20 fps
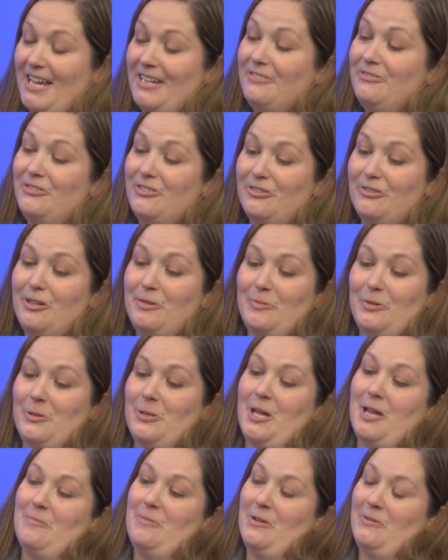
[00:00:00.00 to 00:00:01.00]
I don't do criminal
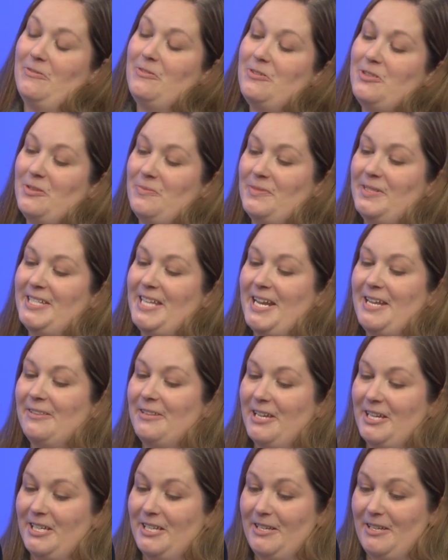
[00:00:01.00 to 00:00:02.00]
law, but I've heard them say,
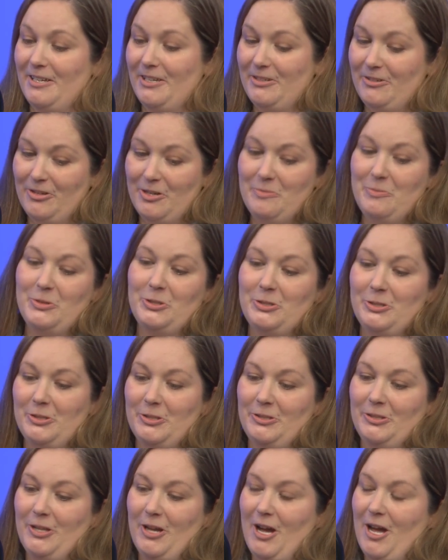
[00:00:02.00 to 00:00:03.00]
like,
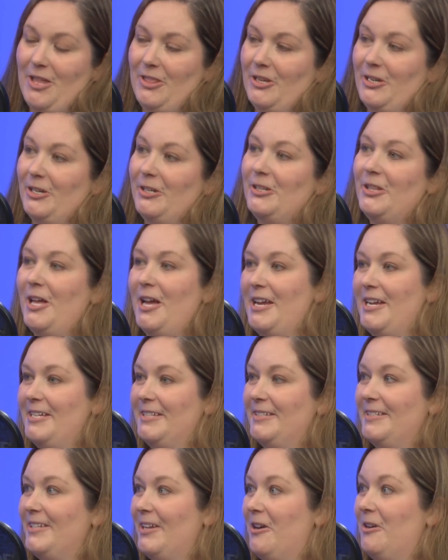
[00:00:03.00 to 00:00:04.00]
criminal law, their
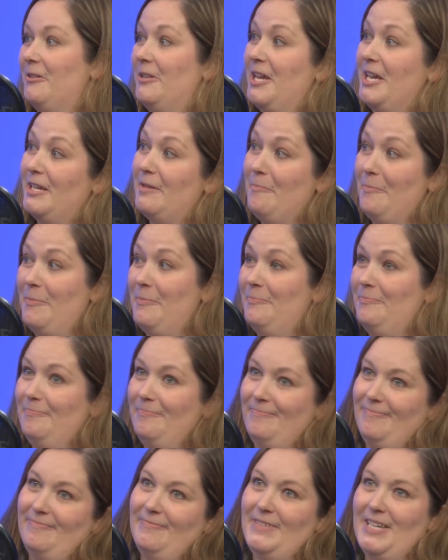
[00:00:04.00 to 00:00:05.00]
clients are, like,
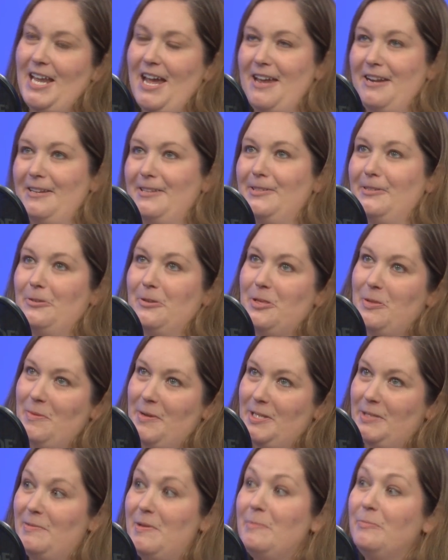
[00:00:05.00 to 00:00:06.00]
not necessarily the
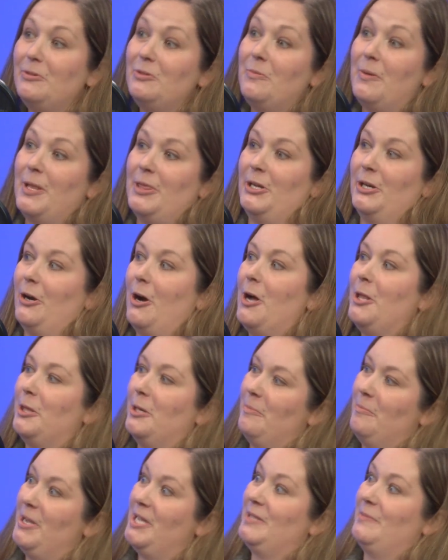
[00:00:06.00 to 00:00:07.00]
best people, but they're on
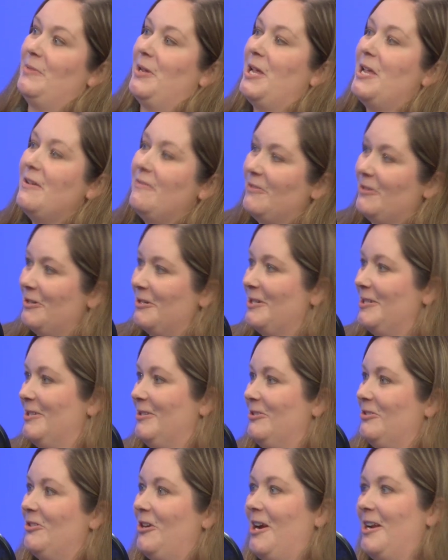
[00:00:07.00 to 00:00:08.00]
their best behavior because
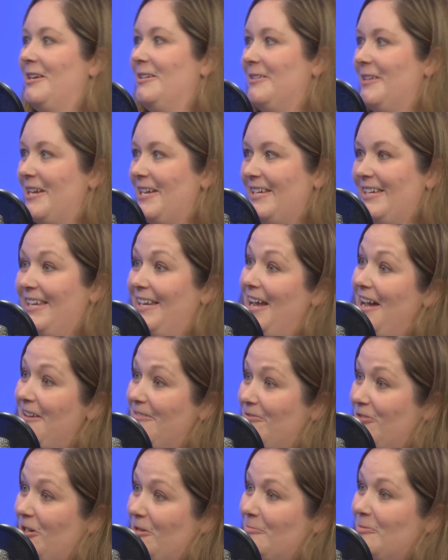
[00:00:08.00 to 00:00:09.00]
they're trying to, like, get out
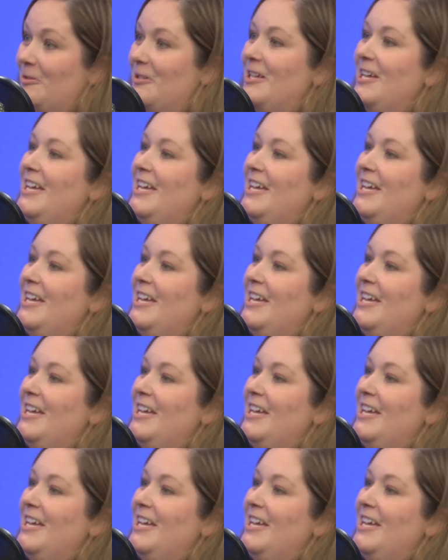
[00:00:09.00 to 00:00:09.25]
of trouble.